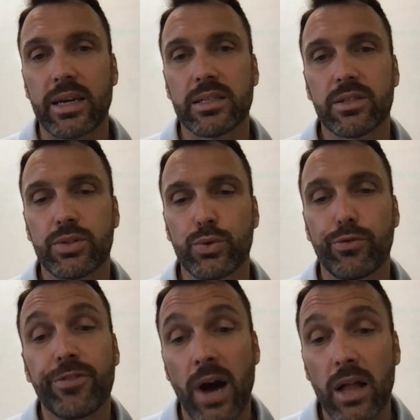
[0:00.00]
It's through
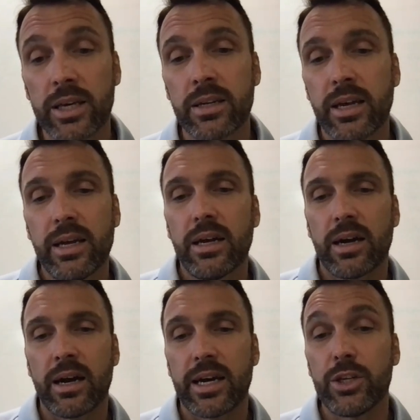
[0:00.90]
Follett,
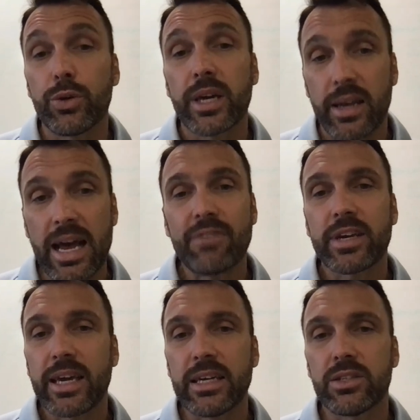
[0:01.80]
uh, and you can
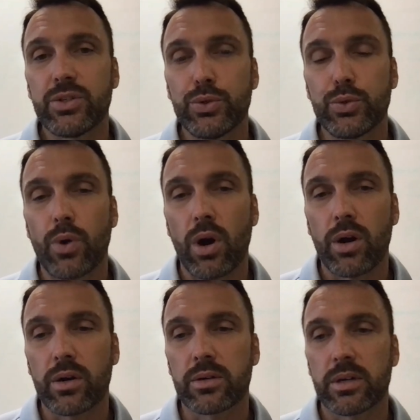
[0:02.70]
navigate to
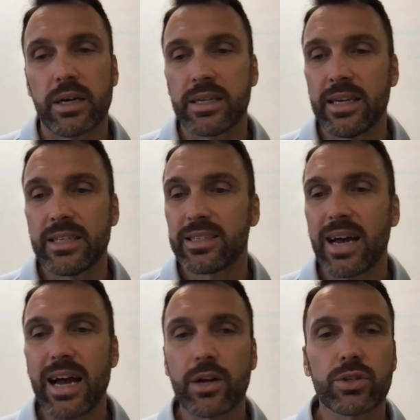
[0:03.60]
our uh,
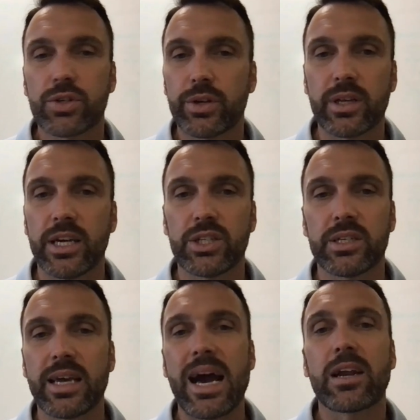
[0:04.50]
entire
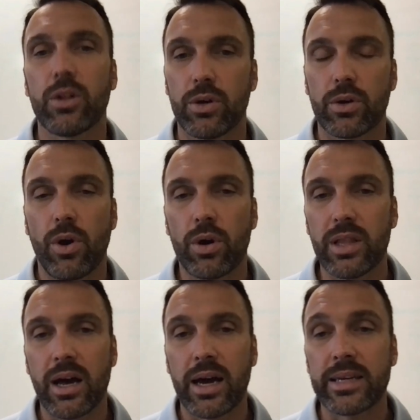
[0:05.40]
circulation catalog
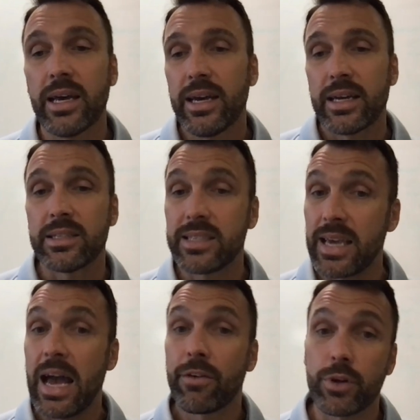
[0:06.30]
online and
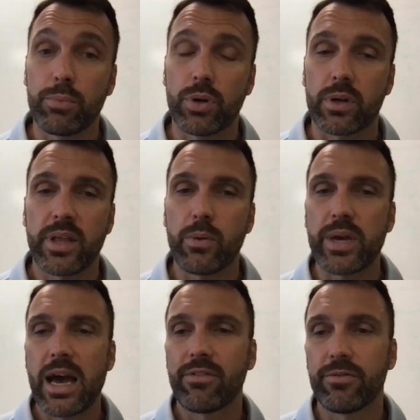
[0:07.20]
see every book that
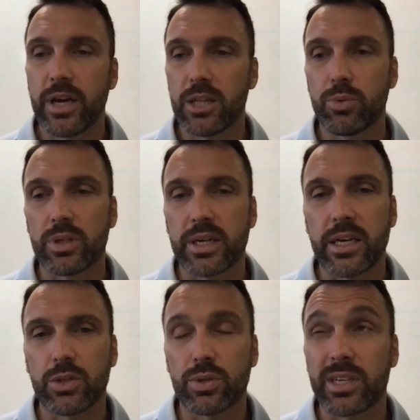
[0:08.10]
we have available in
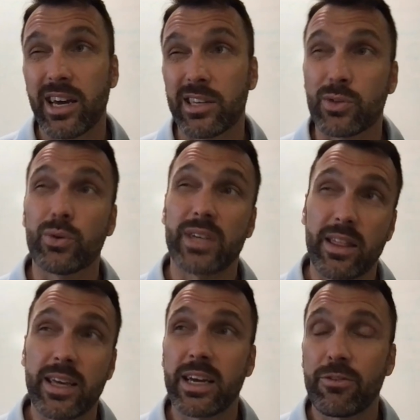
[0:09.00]
King George County Schools. I
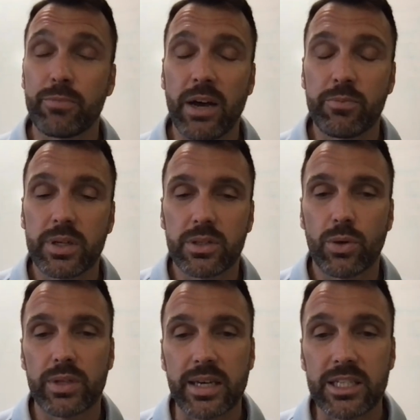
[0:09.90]
think I've, I've been
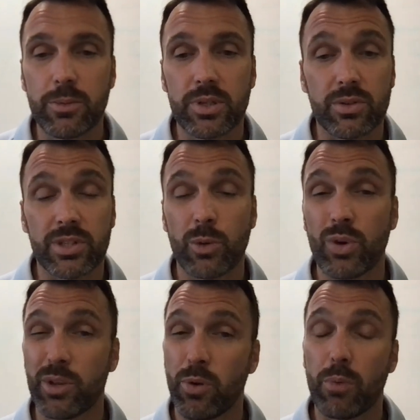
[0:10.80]
told the estimates are
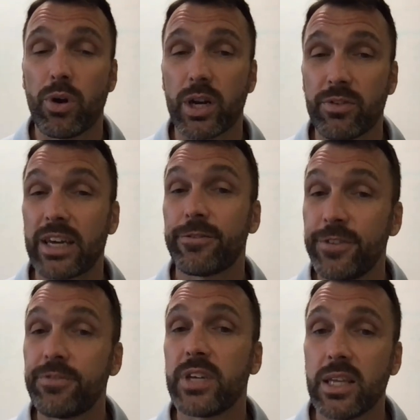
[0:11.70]
somewhere in the ballpark of like
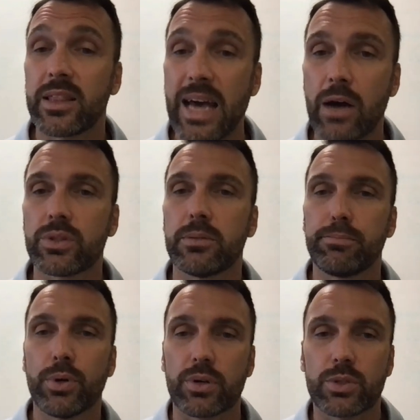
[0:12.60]

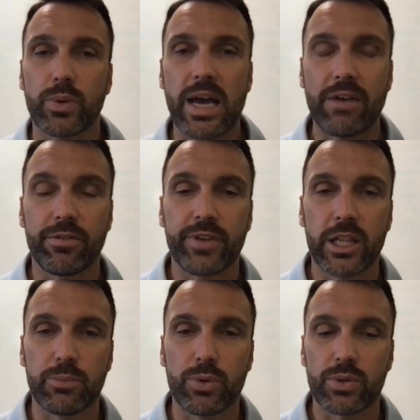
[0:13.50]
15,000 books we have
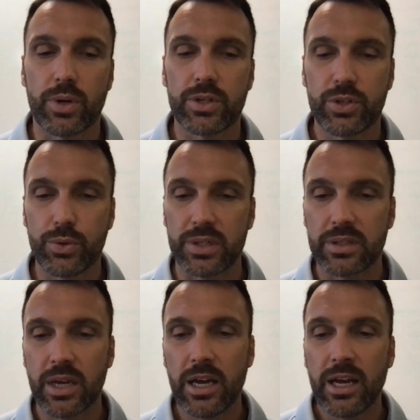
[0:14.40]
available to our
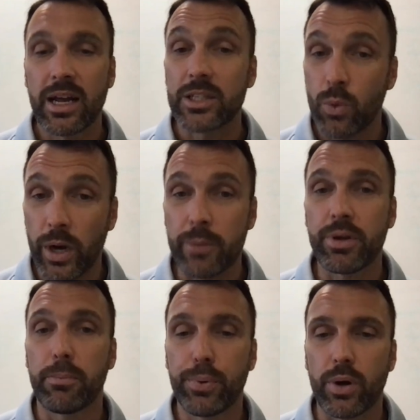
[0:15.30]
students. That's quite a
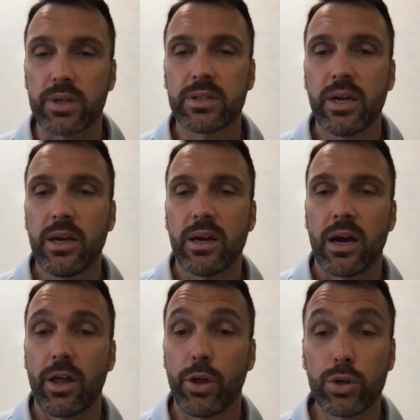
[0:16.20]
bit of books.
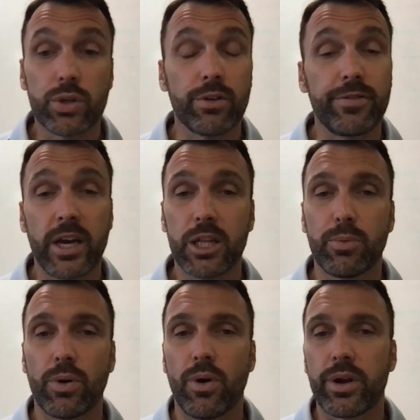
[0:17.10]
Uh, those are
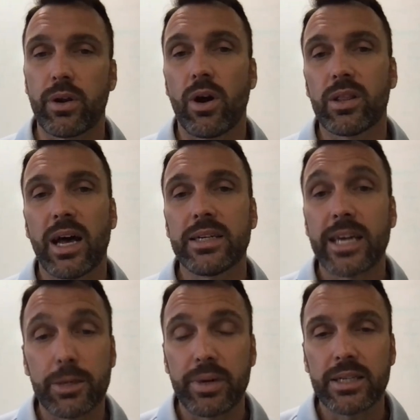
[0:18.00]
available on an online
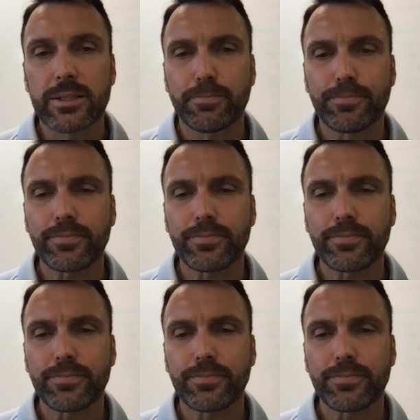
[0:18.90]
database.